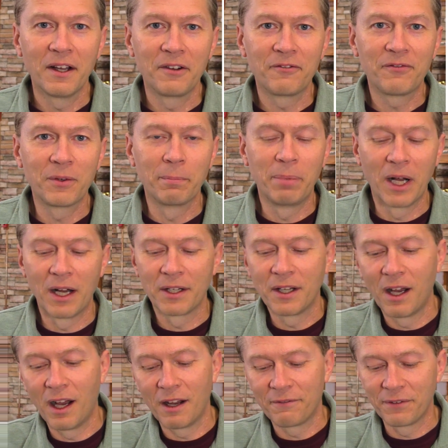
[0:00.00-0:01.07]
for
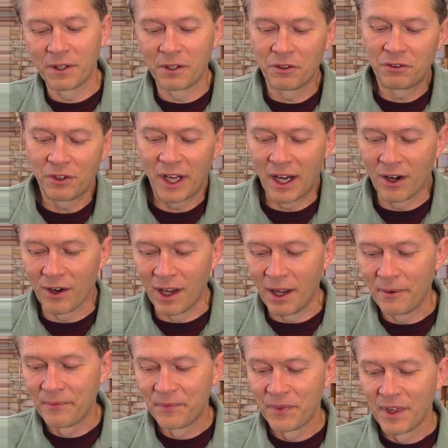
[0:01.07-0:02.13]
Bonhoeffer's era.
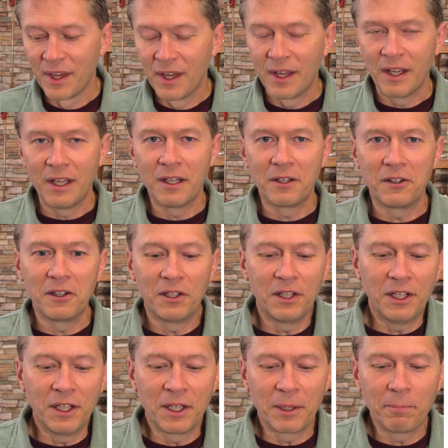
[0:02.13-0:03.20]
It
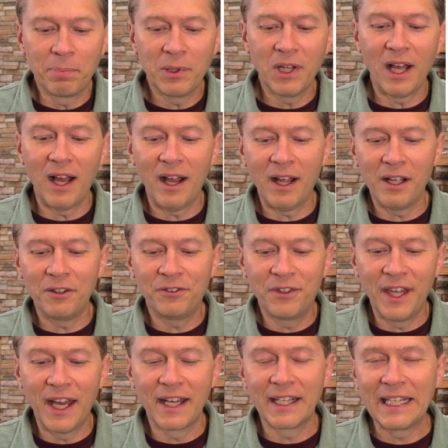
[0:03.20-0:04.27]
implies
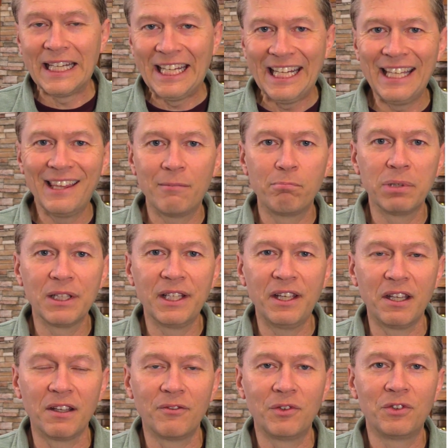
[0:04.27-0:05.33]
that Heath
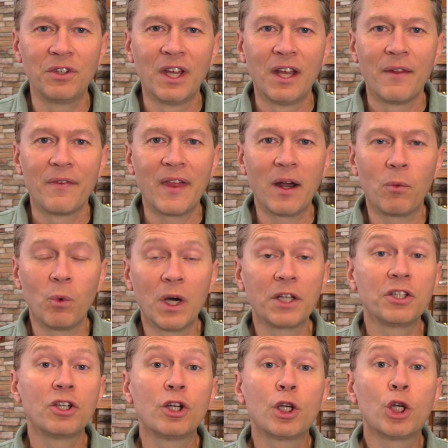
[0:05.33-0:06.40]
believes that one
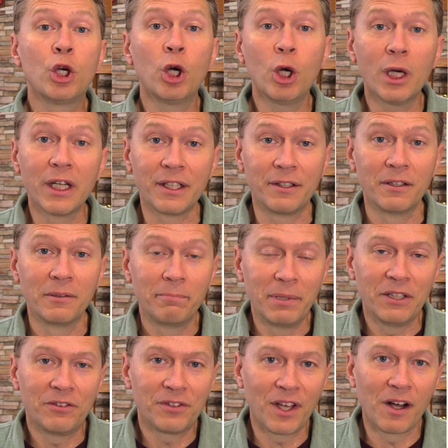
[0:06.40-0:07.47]
could
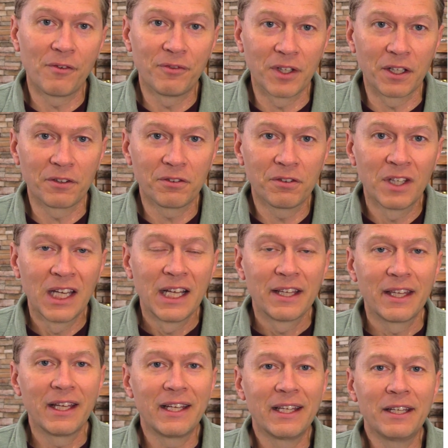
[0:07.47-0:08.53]
be selfless,
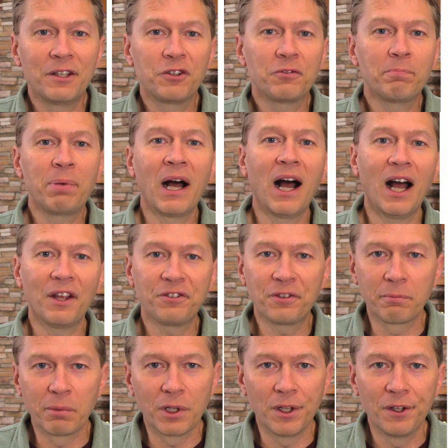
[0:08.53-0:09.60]
that it is
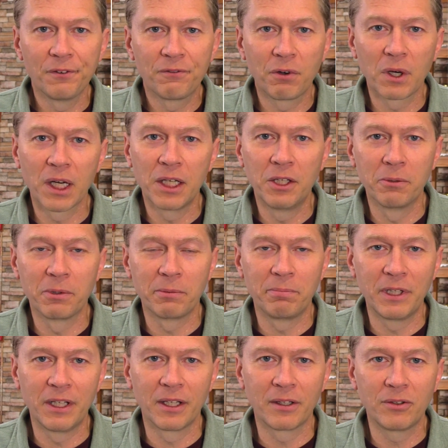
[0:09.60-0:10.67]
possible for a human
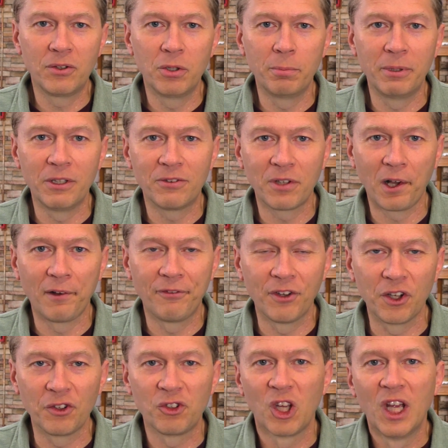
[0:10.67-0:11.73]
being to be
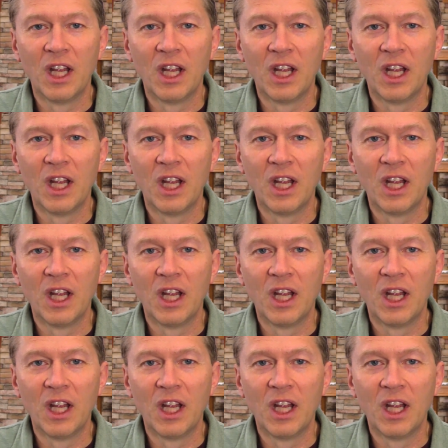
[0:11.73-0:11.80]
selfless,